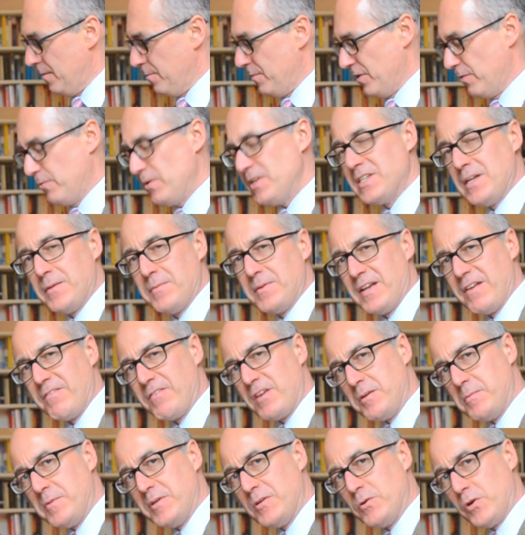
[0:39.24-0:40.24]
But the reason I'm never
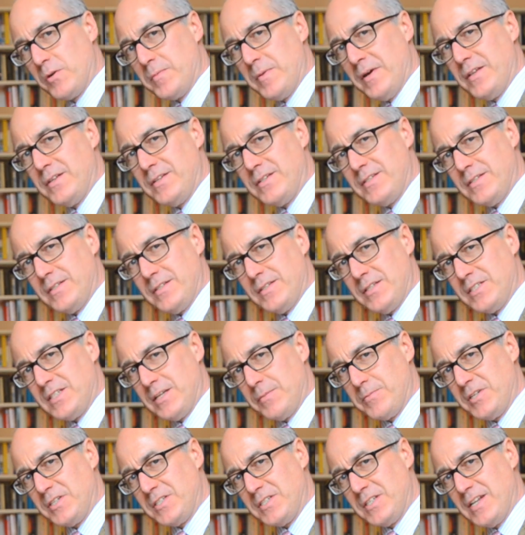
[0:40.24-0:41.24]
going to be talking about this
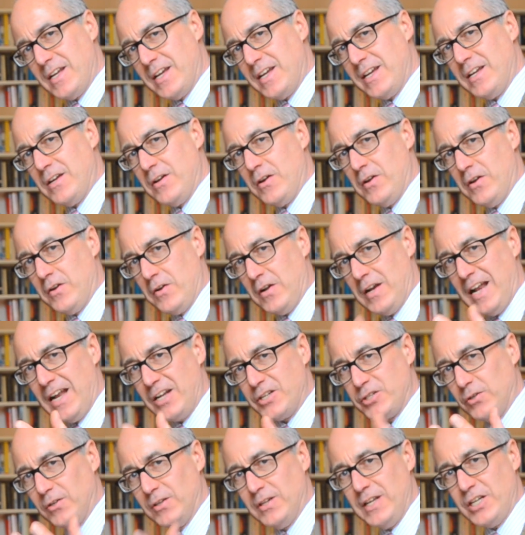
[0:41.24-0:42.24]
subject today on an
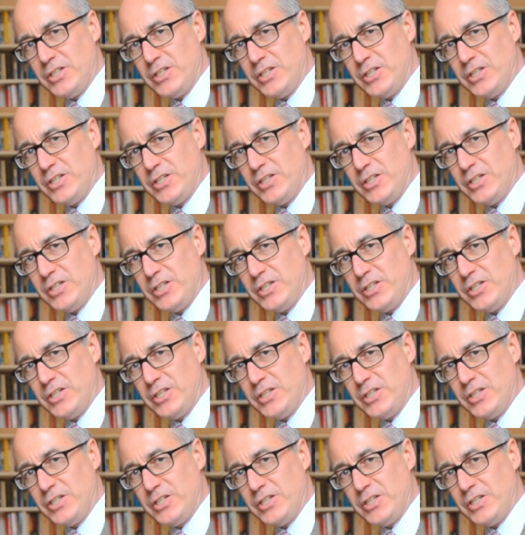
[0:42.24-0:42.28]
actual